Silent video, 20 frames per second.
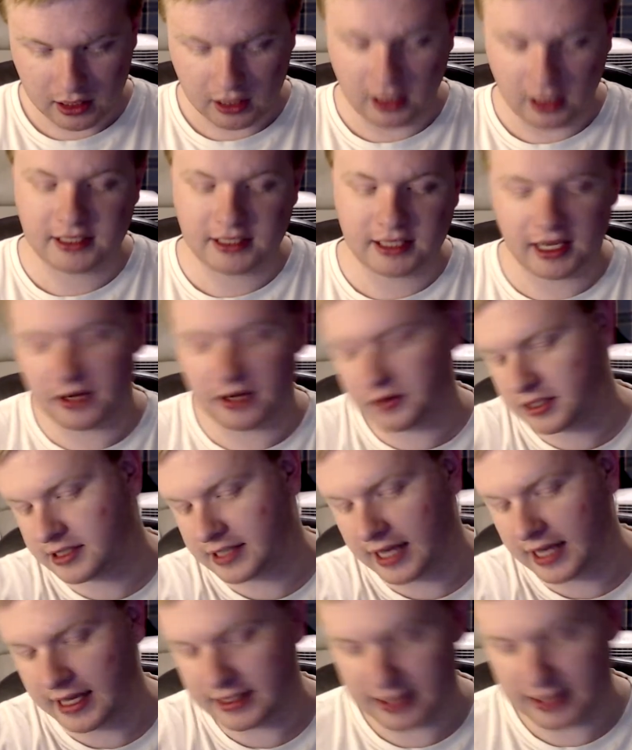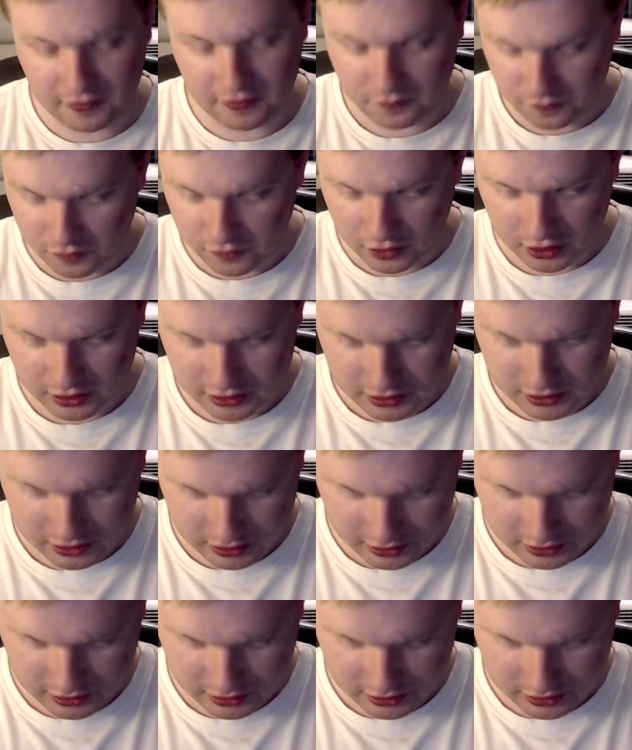Let's see how he stands up first, though.